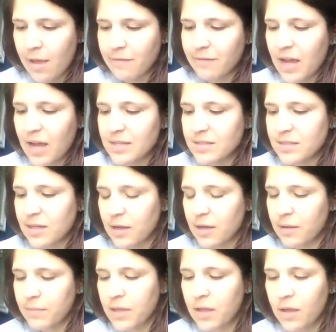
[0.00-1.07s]
I've got
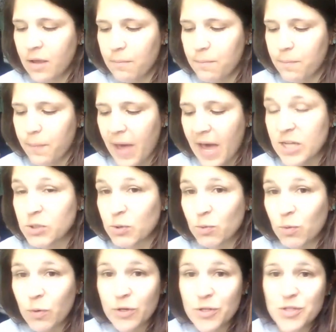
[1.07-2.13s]
some badge
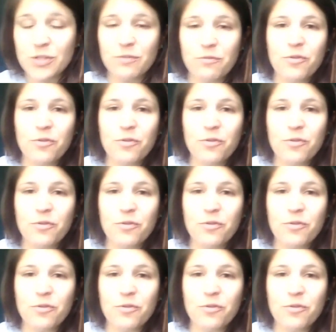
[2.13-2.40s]
rewards